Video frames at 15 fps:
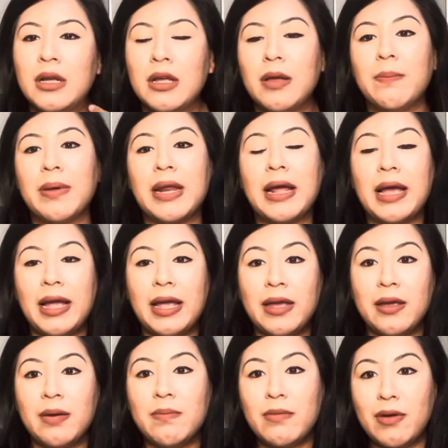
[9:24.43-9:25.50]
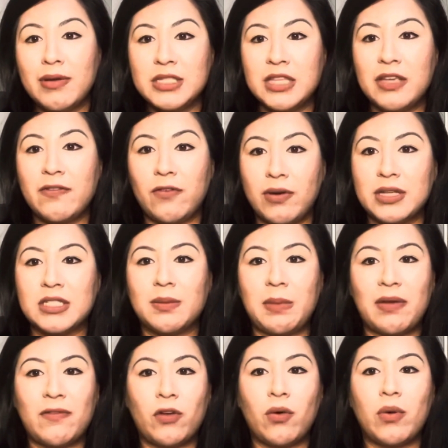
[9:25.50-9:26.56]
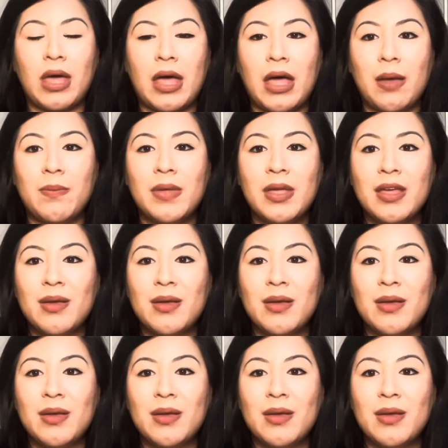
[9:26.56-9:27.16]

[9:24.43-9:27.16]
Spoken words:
but I mostly focus on my vocab,